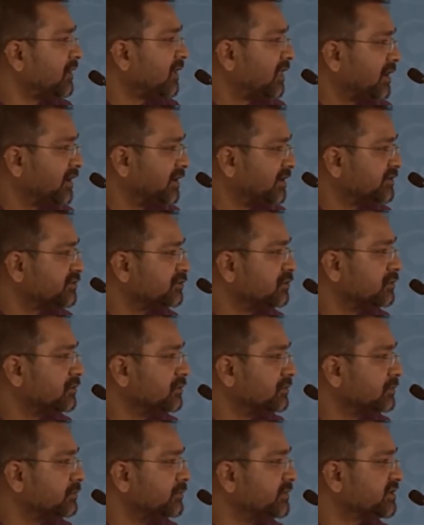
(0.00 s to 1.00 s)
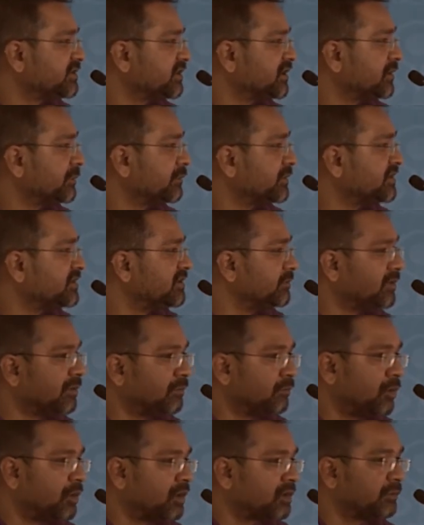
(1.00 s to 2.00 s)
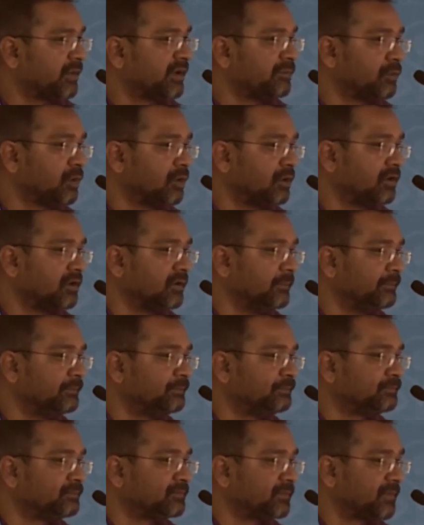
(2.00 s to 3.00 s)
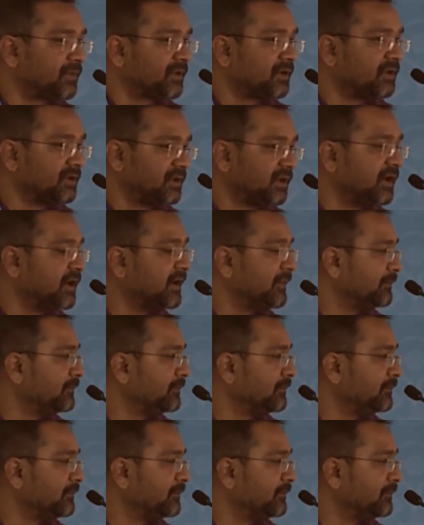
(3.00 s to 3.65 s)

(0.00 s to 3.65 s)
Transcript: and so Mr. Kapil Sibal blocked my blog. Yeah.